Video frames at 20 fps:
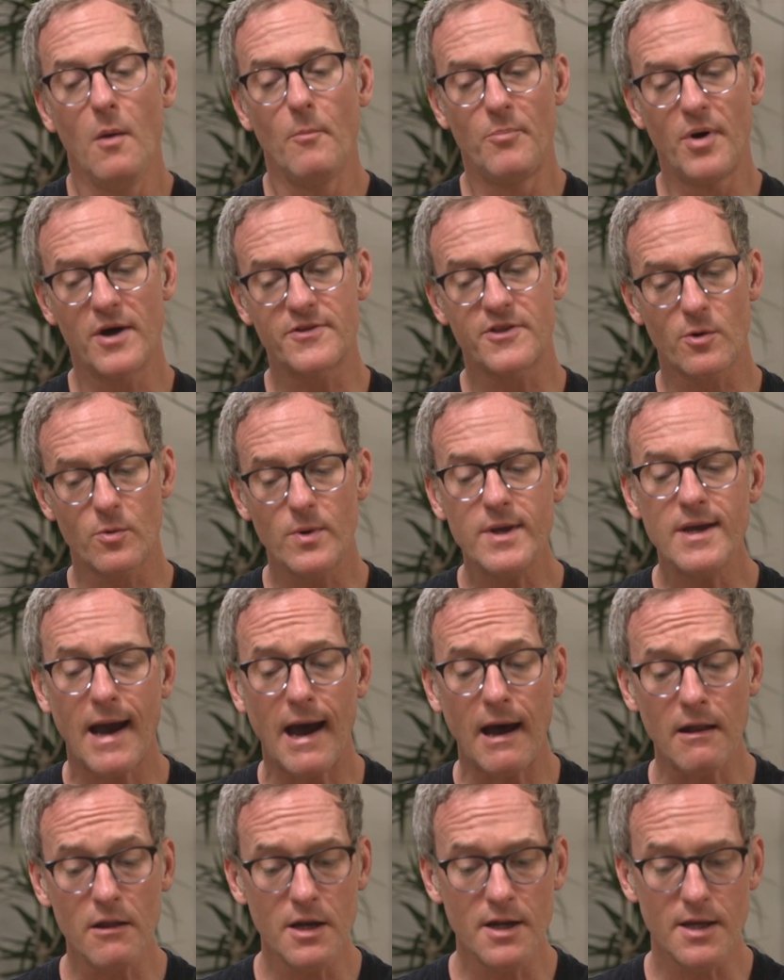But the
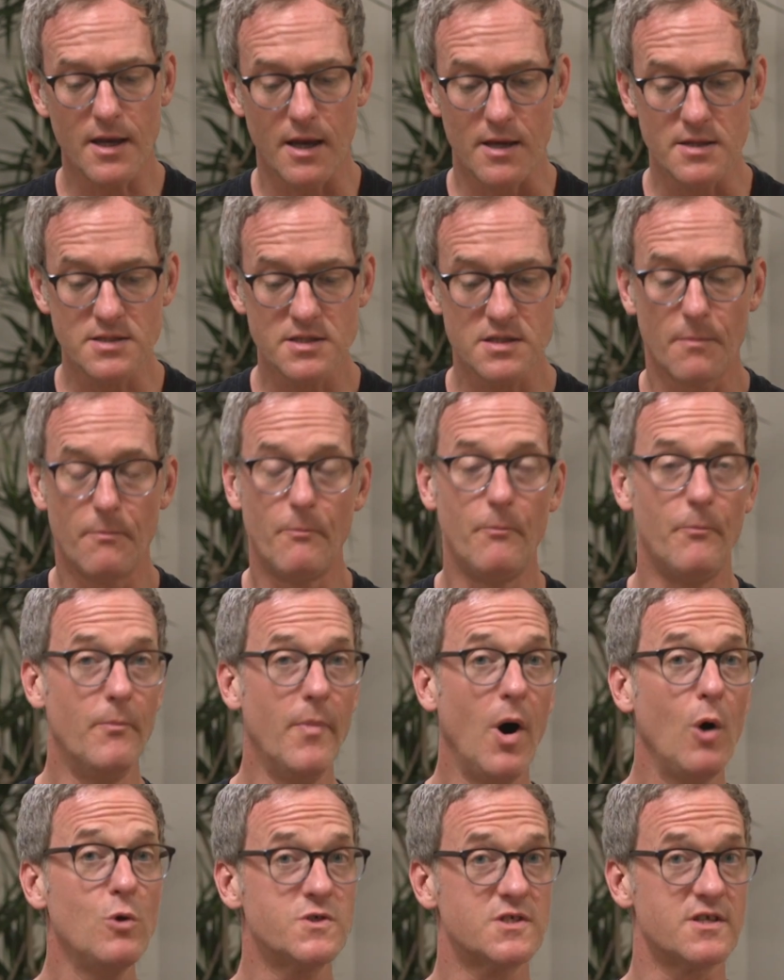reality is,
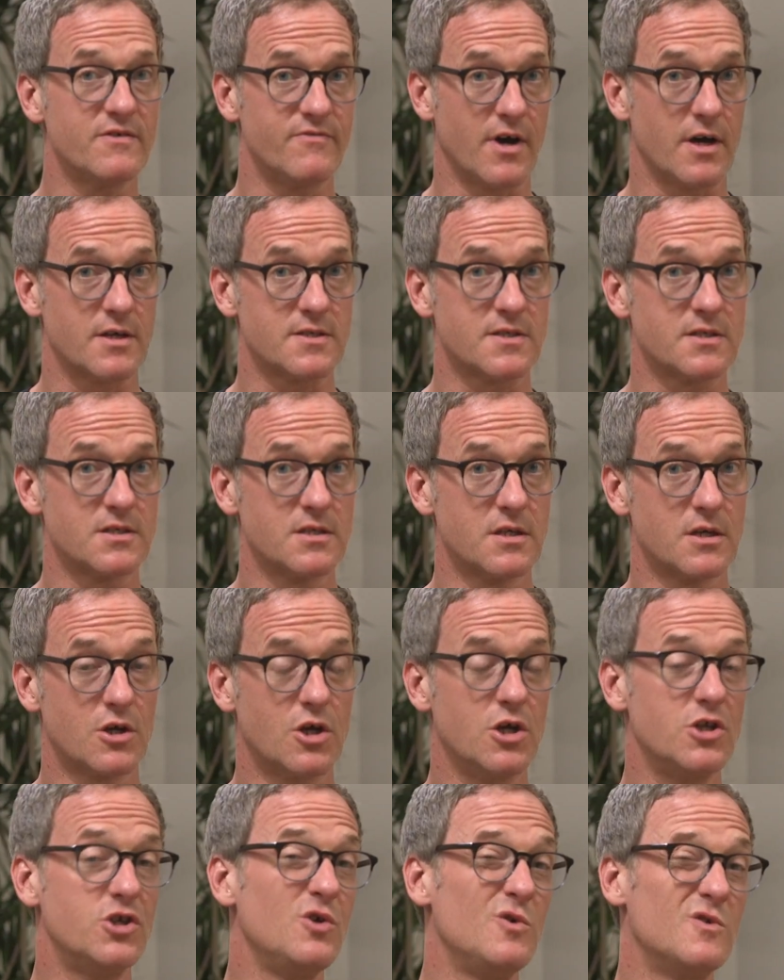most of us
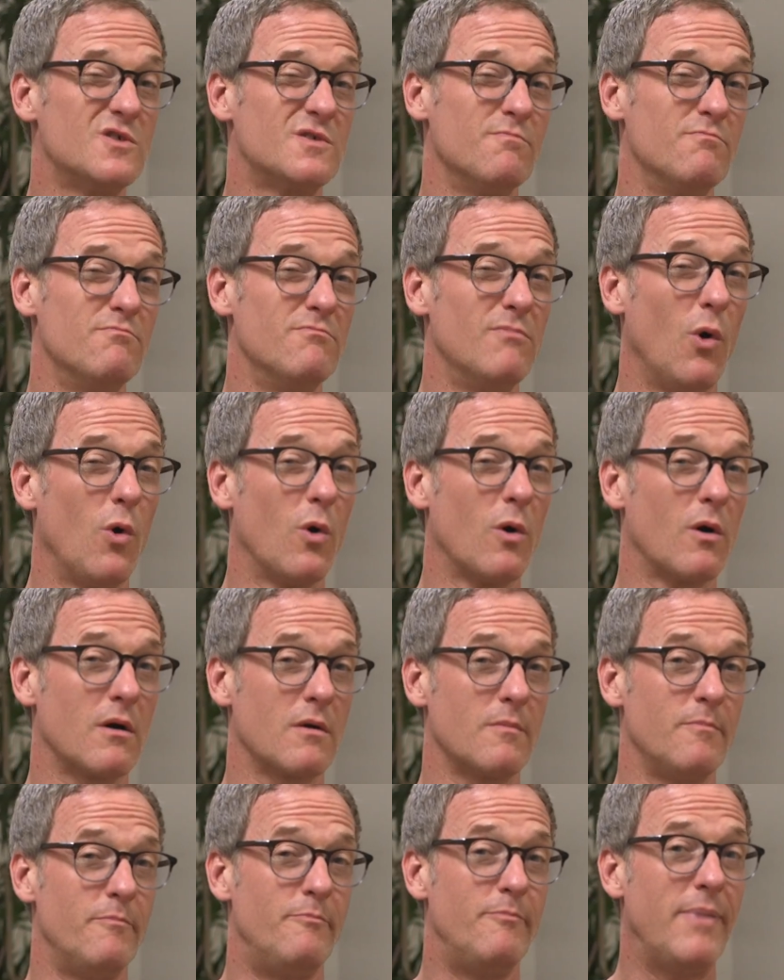could use
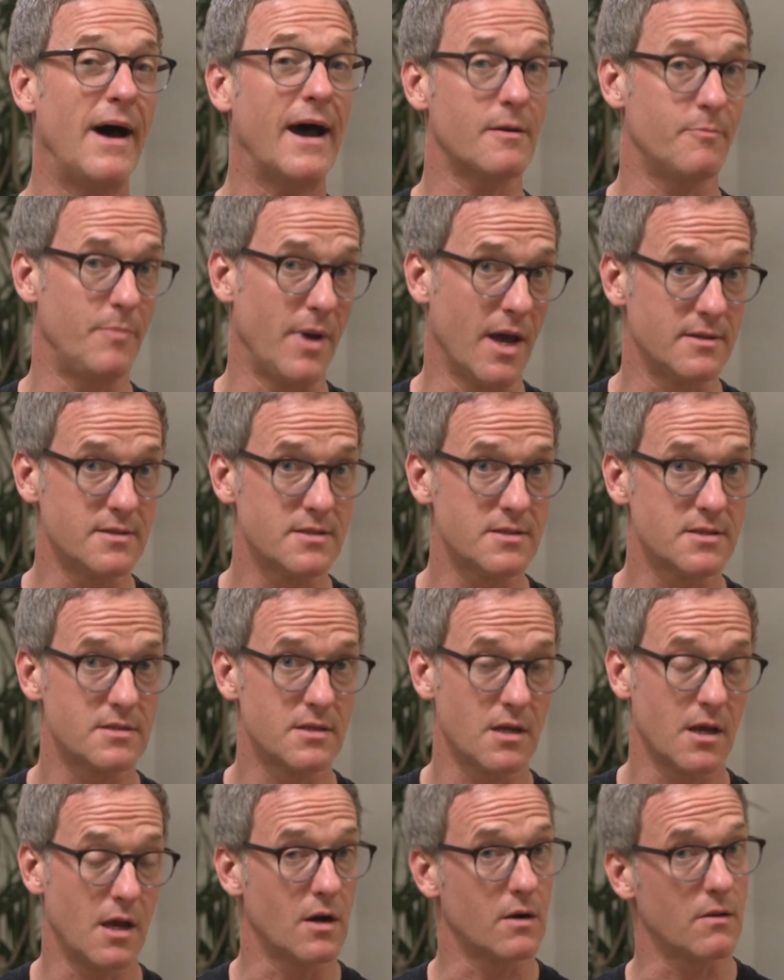more back
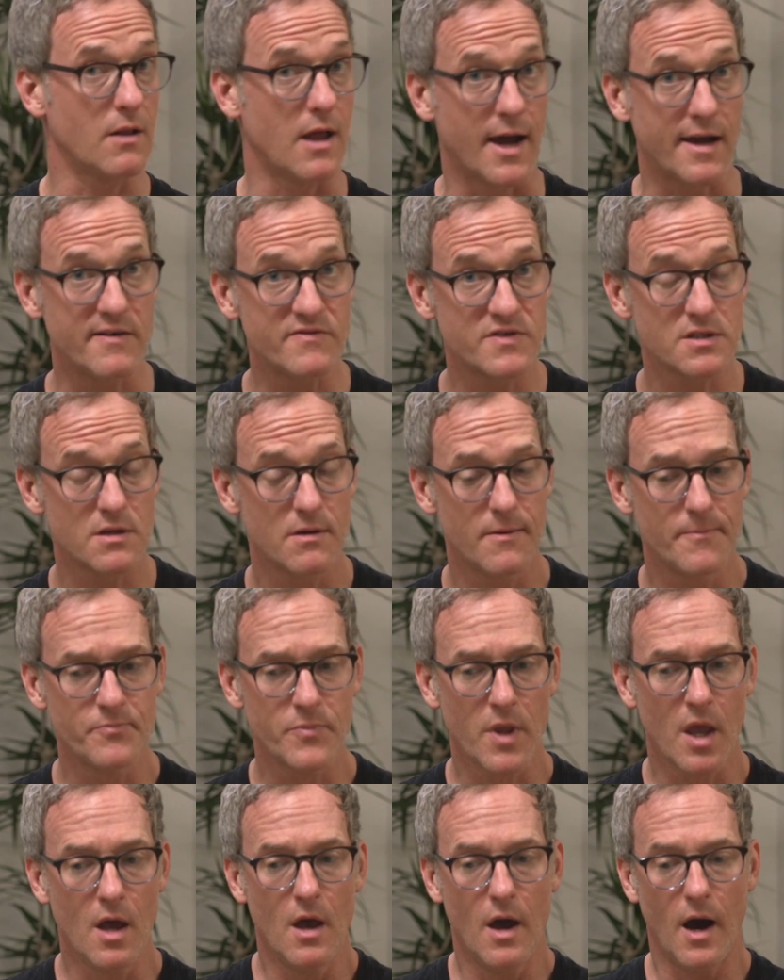bends in our lives.
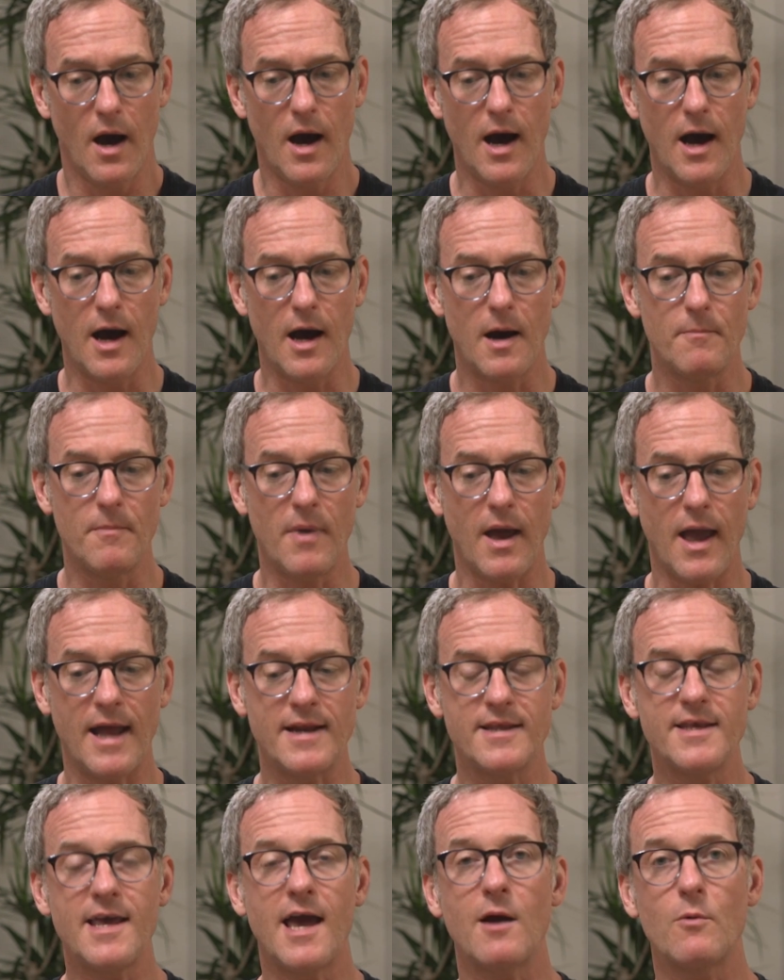
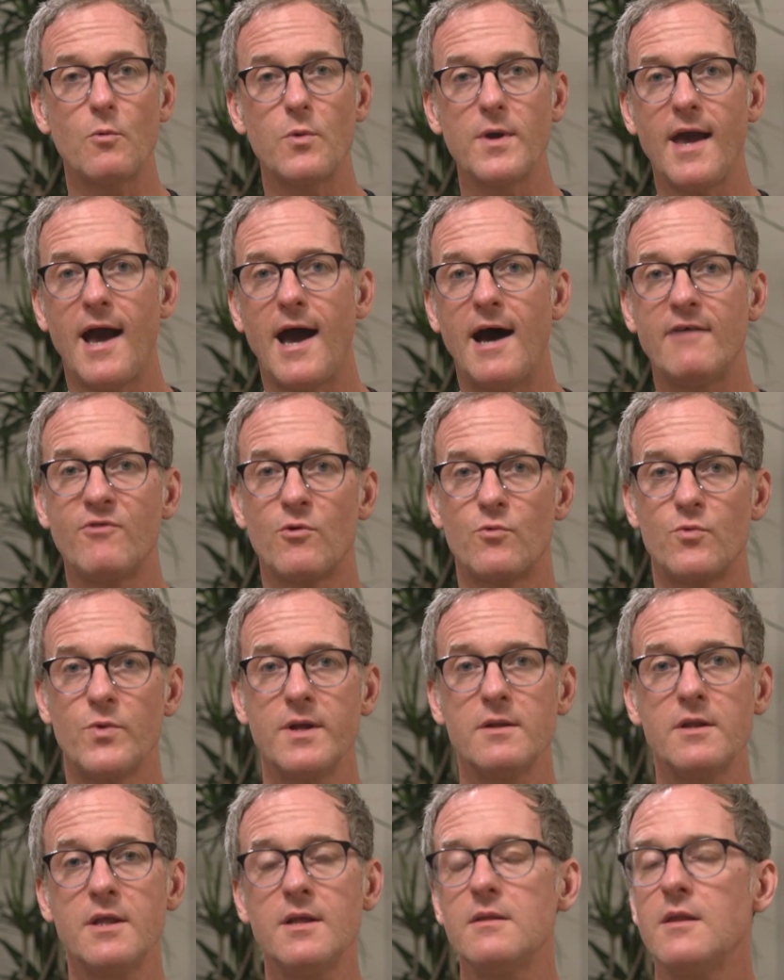And yet we have a
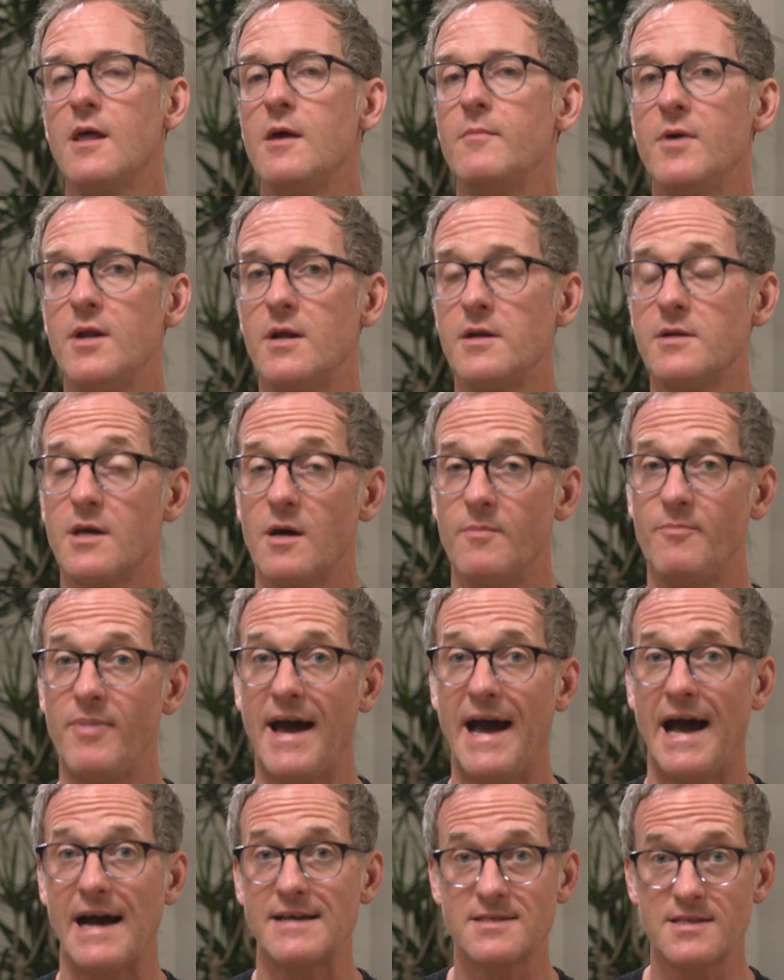really limited
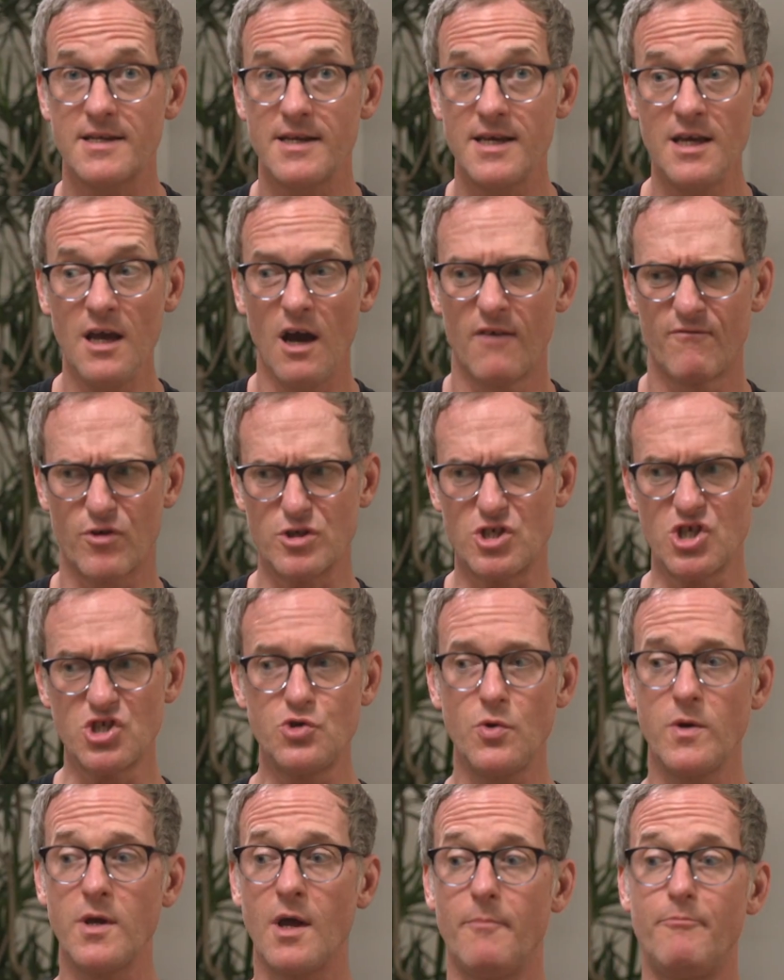capacity for just
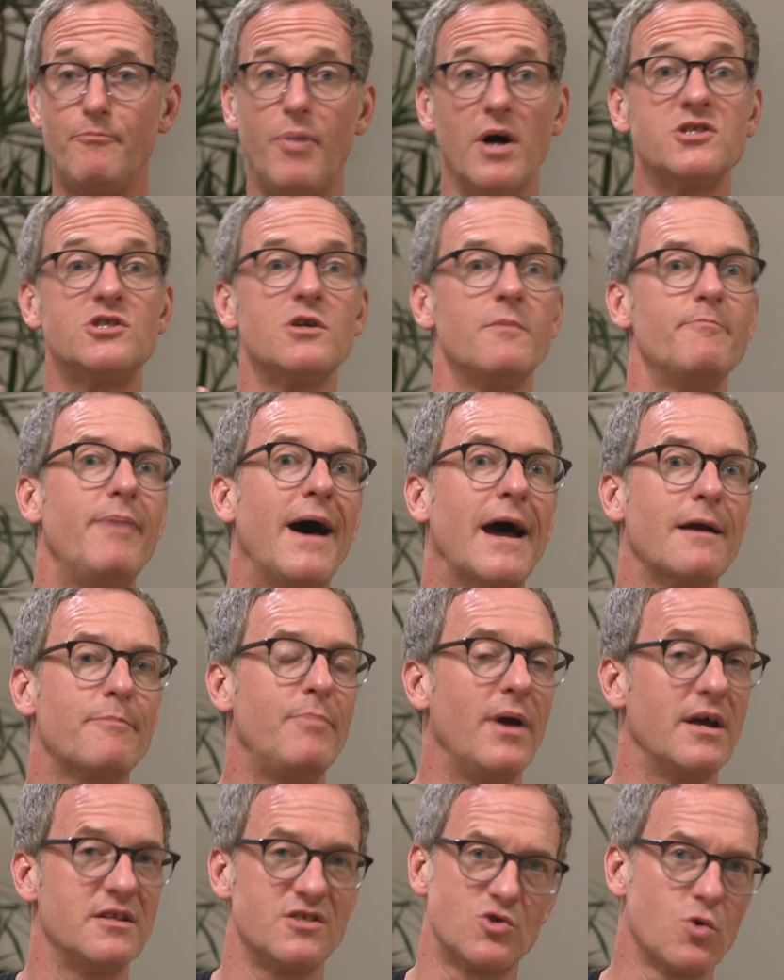doing a bunch of back
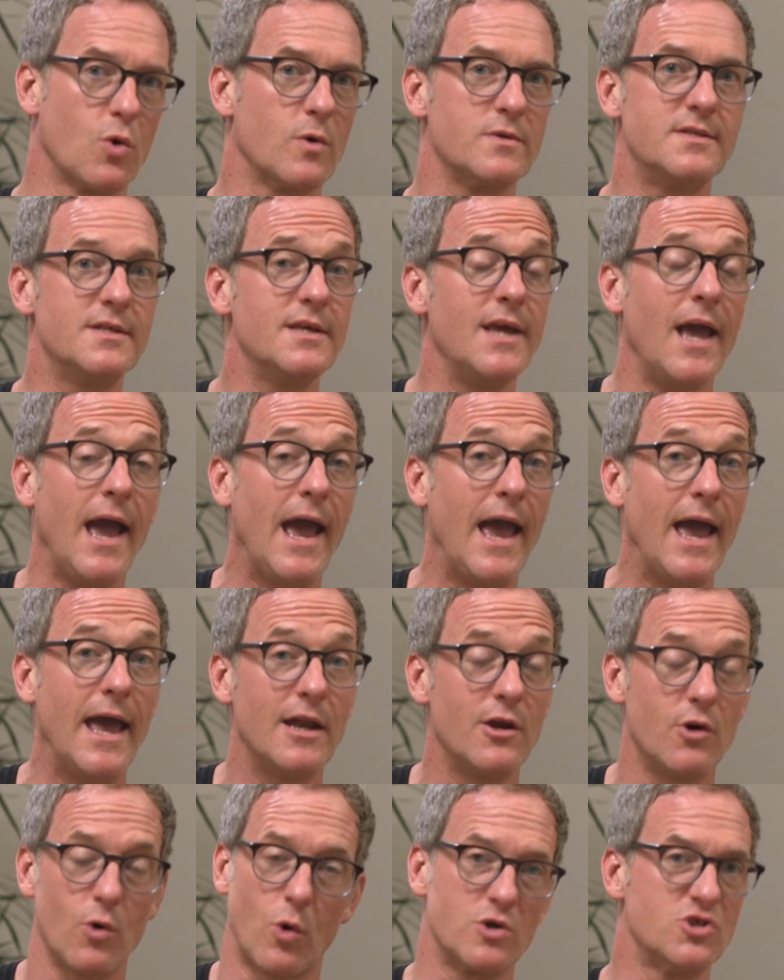bends towards the
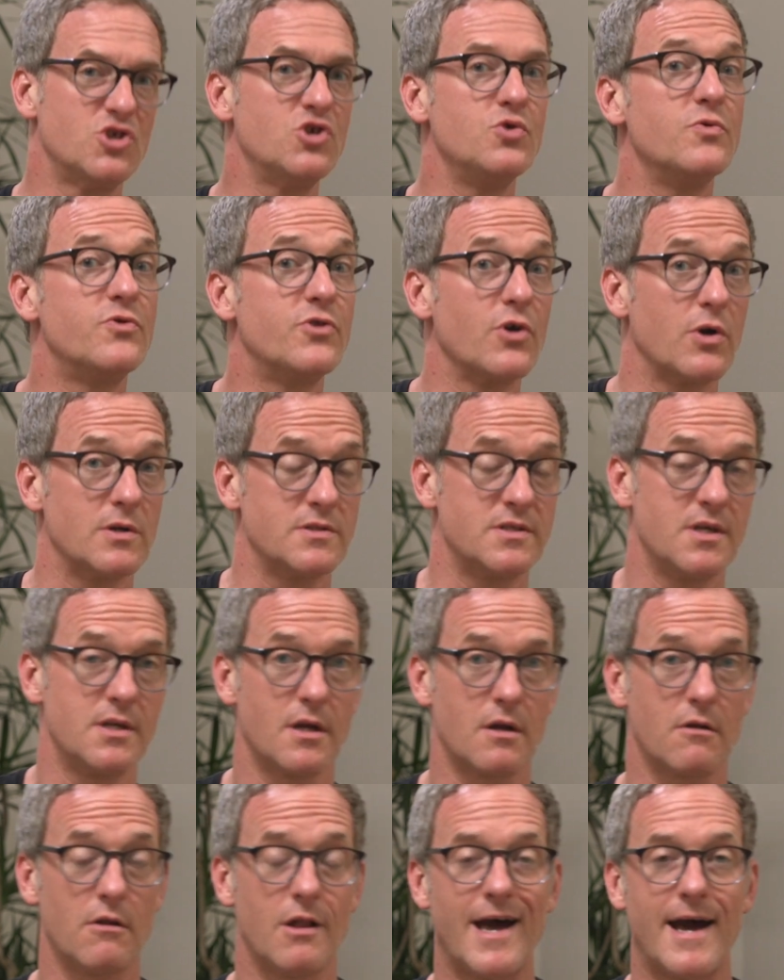end or 2/3
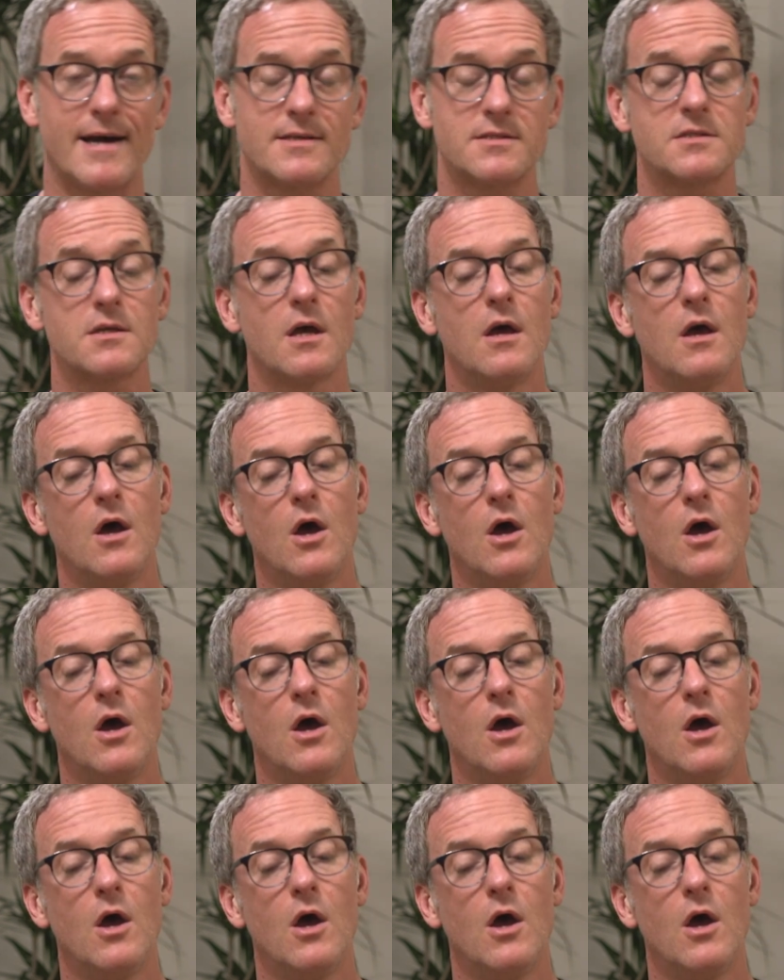into class.